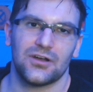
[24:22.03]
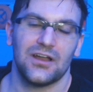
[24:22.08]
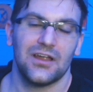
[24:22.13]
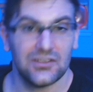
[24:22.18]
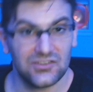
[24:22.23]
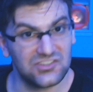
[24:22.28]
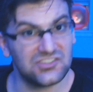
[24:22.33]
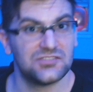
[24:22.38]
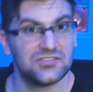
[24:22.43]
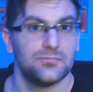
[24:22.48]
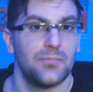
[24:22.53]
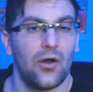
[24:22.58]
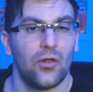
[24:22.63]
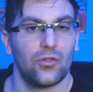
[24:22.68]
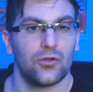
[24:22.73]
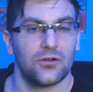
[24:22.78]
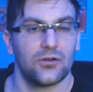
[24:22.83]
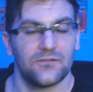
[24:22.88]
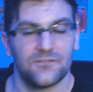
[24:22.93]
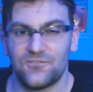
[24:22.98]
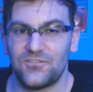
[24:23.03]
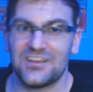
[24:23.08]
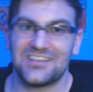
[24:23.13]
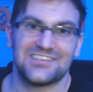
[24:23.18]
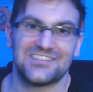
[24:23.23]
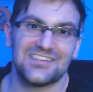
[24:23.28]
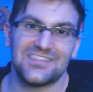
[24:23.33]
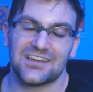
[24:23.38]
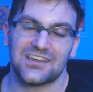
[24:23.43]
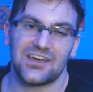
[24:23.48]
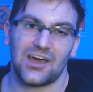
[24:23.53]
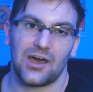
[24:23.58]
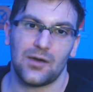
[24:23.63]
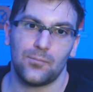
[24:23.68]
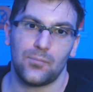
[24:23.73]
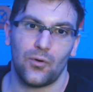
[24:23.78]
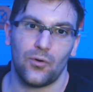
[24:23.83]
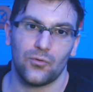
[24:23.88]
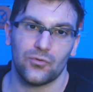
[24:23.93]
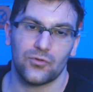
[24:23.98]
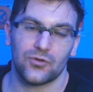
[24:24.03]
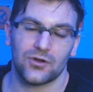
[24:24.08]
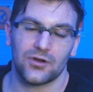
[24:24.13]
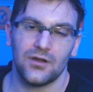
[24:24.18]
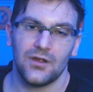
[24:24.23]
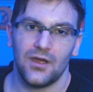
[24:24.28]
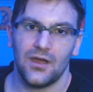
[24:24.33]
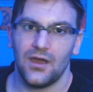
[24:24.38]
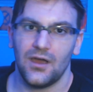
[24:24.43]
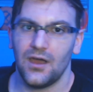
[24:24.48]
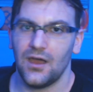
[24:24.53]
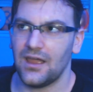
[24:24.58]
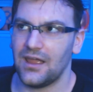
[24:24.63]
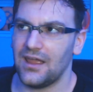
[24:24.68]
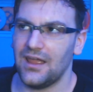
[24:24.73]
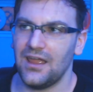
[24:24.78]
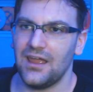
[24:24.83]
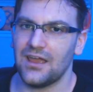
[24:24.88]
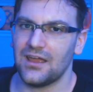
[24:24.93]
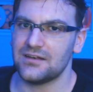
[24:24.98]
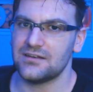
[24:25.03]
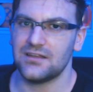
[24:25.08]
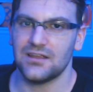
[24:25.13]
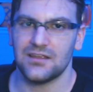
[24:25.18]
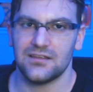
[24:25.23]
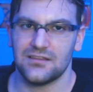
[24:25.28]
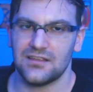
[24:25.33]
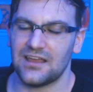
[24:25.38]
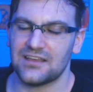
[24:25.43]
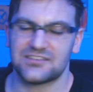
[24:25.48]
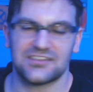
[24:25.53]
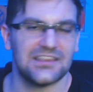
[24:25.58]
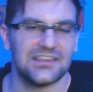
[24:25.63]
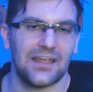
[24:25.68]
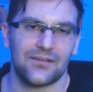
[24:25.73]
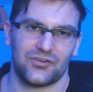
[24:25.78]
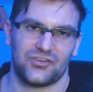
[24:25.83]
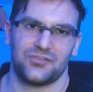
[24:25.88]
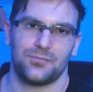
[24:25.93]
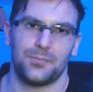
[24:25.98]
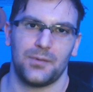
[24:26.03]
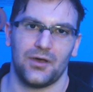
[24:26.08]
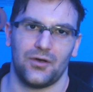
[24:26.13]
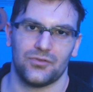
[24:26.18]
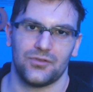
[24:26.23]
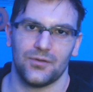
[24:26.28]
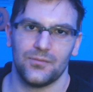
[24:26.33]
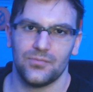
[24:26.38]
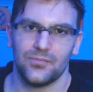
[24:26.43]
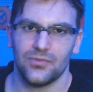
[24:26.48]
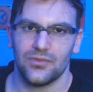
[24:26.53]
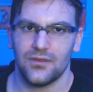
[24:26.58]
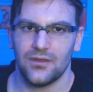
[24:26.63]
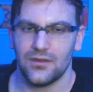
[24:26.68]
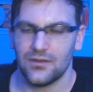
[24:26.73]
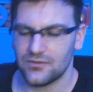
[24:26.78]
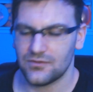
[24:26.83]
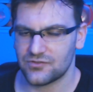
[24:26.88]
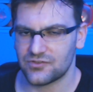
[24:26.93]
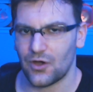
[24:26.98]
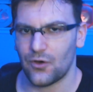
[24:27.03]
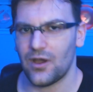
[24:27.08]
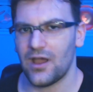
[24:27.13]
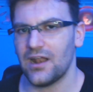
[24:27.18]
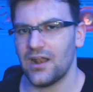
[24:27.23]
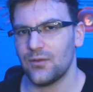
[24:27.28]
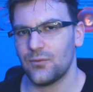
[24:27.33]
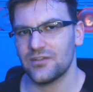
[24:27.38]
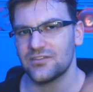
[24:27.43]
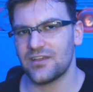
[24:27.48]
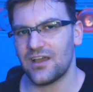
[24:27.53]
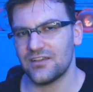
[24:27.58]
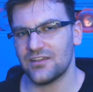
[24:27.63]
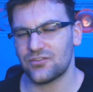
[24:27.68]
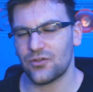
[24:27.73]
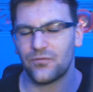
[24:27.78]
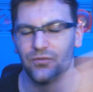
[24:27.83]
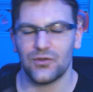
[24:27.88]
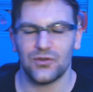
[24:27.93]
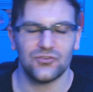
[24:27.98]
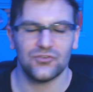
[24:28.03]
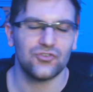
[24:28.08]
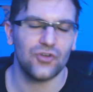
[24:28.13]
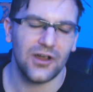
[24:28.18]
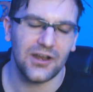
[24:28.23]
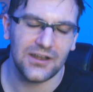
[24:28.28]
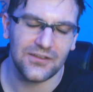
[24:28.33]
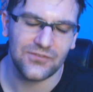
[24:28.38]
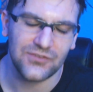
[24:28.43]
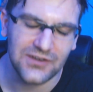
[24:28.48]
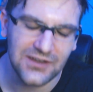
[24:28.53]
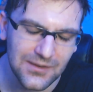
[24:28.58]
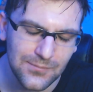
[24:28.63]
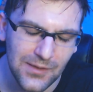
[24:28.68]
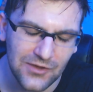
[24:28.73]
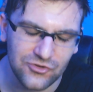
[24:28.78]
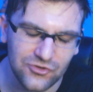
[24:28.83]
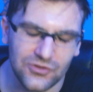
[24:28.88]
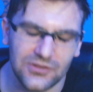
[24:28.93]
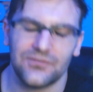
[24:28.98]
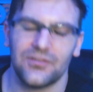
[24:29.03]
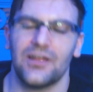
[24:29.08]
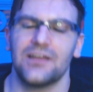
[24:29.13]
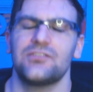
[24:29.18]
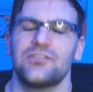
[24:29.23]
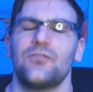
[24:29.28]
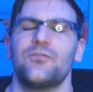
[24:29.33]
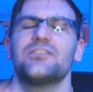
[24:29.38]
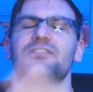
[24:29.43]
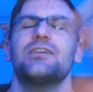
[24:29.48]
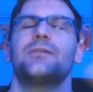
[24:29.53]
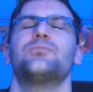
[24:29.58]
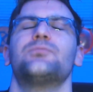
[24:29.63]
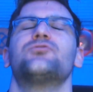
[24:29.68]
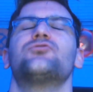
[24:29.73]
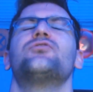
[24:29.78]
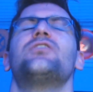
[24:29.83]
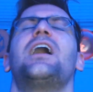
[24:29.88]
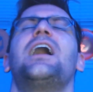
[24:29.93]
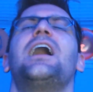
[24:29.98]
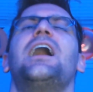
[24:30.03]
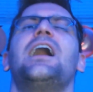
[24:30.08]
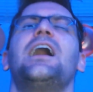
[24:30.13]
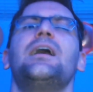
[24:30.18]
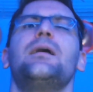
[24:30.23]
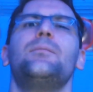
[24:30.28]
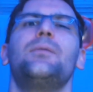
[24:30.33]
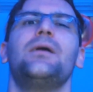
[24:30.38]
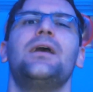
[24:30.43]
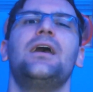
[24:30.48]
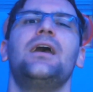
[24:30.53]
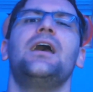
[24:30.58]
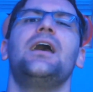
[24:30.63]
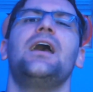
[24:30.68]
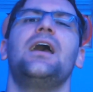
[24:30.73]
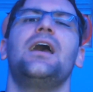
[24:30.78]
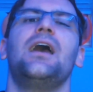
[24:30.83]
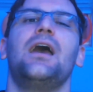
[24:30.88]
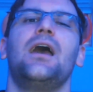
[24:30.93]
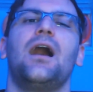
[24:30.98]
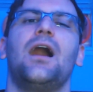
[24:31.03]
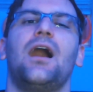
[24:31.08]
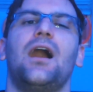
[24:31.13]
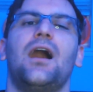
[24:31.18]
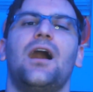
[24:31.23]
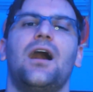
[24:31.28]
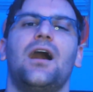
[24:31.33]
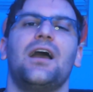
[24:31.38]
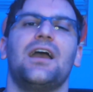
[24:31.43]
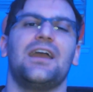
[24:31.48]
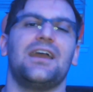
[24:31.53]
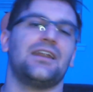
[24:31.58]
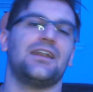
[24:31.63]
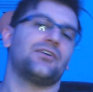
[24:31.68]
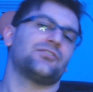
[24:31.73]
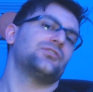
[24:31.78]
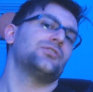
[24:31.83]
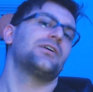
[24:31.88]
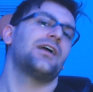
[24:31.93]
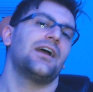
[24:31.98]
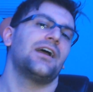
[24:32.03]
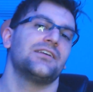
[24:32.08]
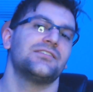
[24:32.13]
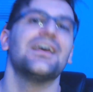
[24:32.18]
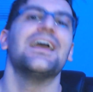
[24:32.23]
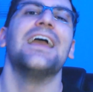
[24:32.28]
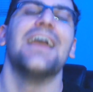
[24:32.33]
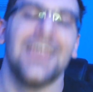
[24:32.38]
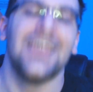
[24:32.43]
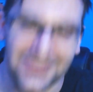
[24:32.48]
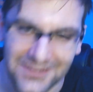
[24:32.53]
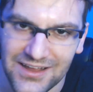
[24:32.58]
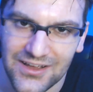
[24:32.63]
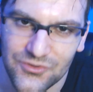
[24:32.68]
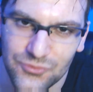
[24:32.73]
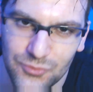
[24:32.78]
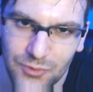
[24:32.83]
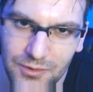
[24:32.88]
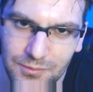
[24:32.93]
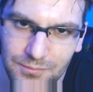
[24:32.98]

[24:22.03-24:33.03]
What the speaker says: smaller, fits in the cup holder, and it's never spilled. So anyways, guys, hopefully you enjoyed. If you did, make sure to leave a like, don't forget to subscribe, and I'll see you guys in the next one.